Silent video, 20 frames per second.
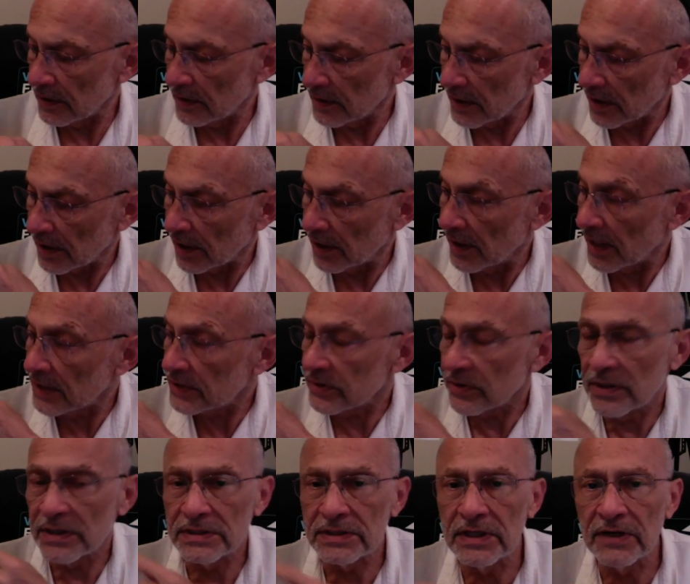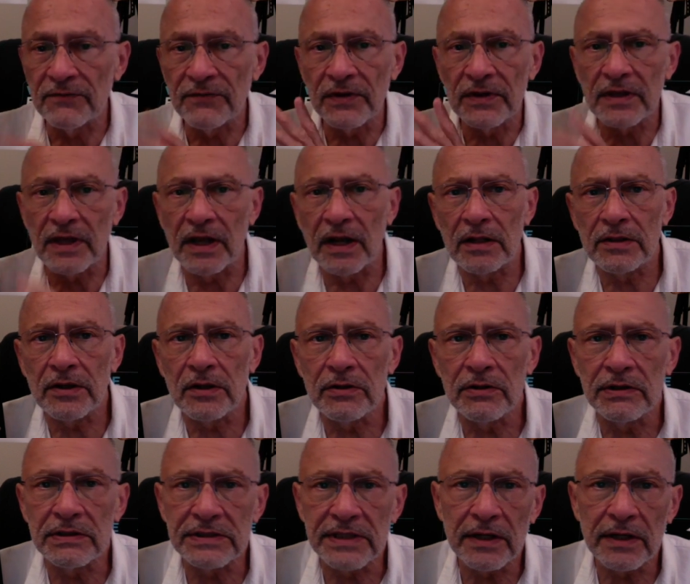The connection is different, and I'll tell
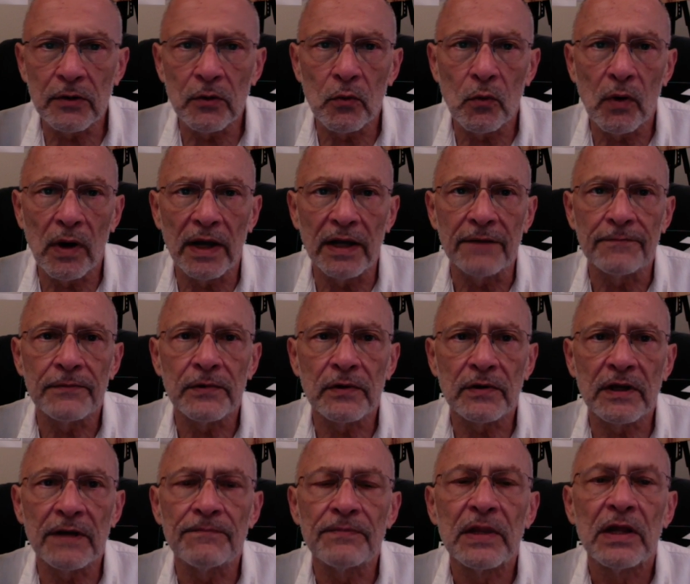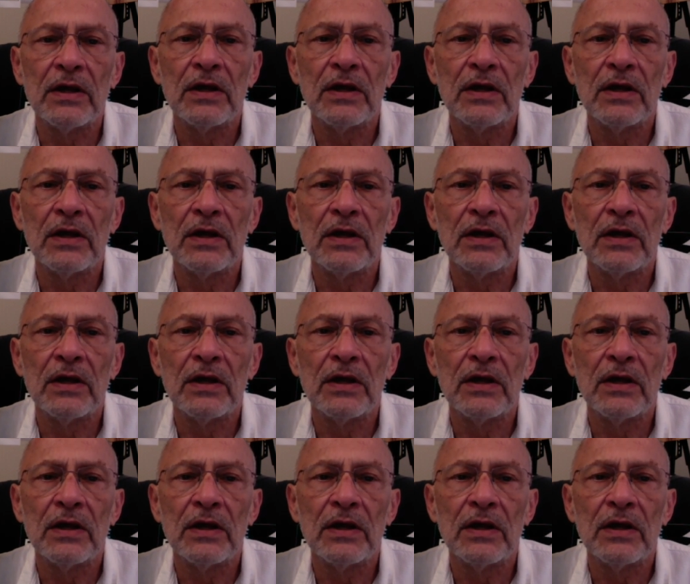you in a second why, okay?